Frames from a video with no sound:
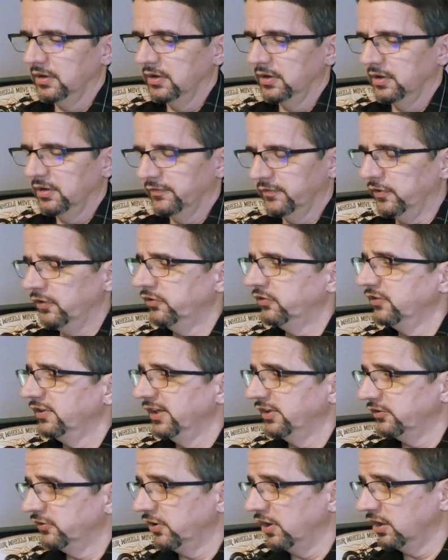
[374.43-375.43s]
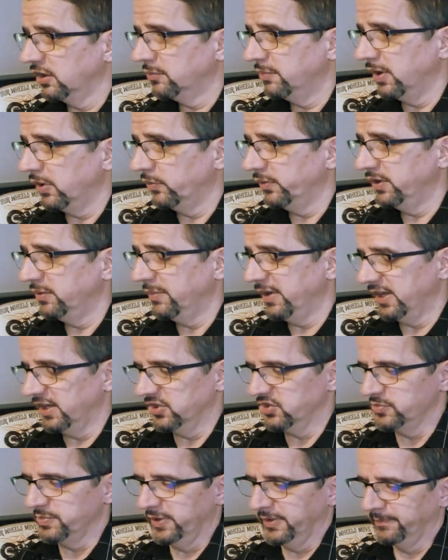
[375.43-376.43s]
First, let's talk about wind
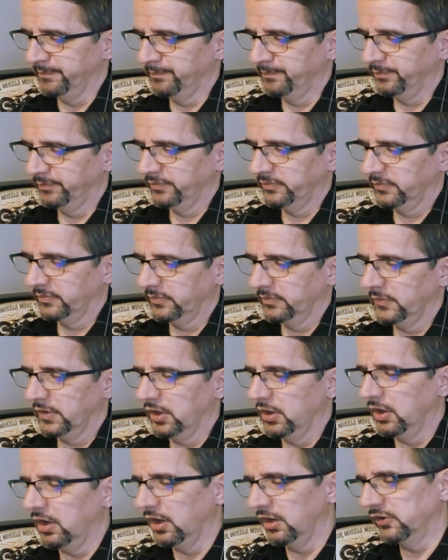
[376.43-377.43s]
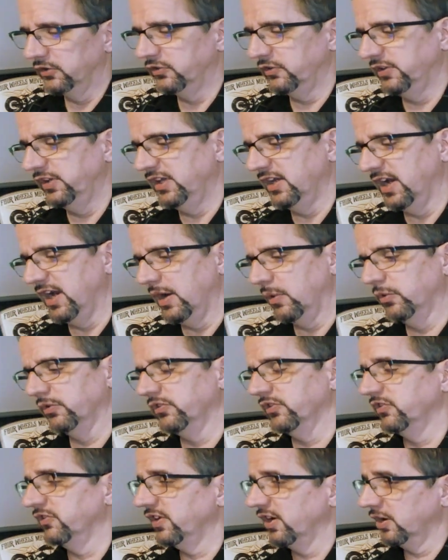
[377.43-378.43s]
management. Honestly, I wasn't
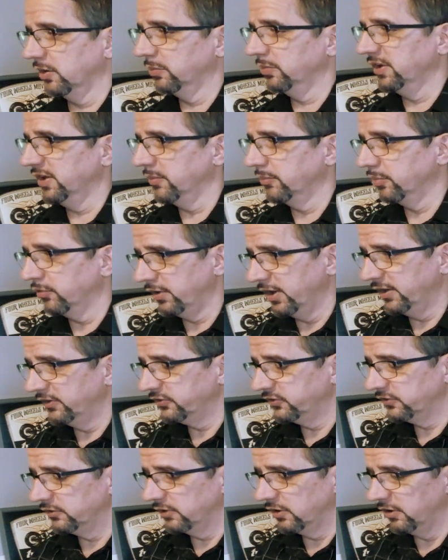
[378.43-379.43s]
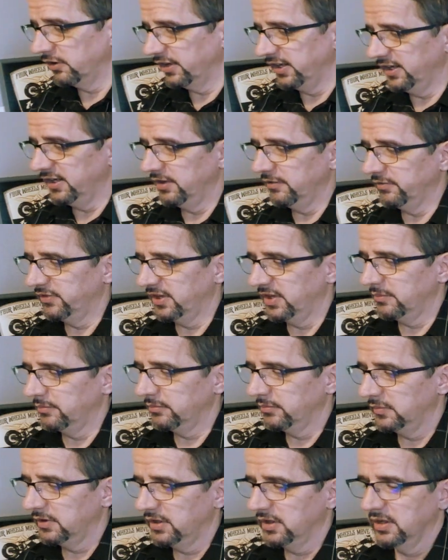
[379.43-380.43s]
terribly impressed on any of them.
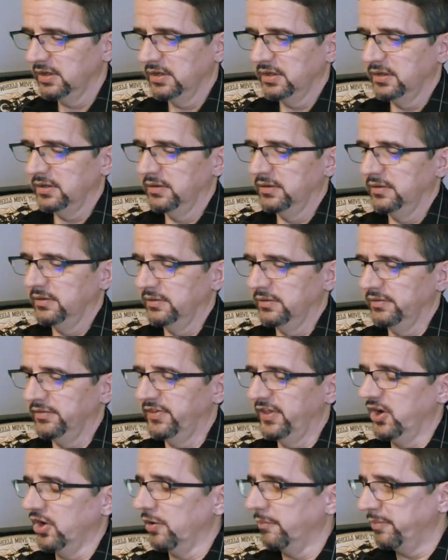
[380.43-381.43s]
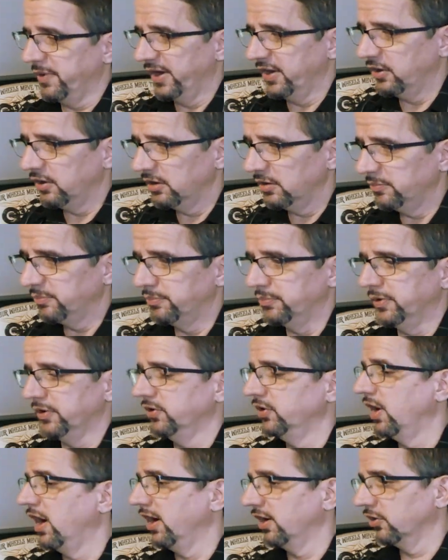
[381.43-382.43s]
They are better, but
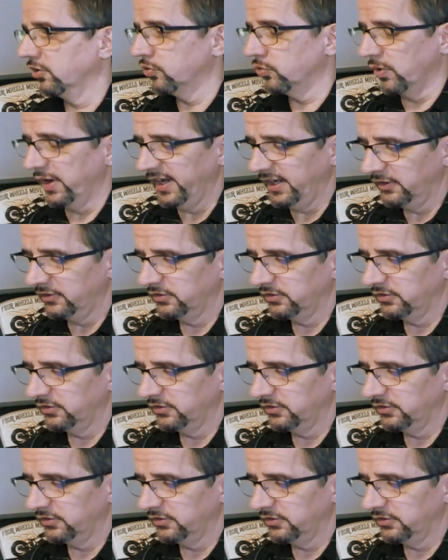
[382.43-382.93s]
not great.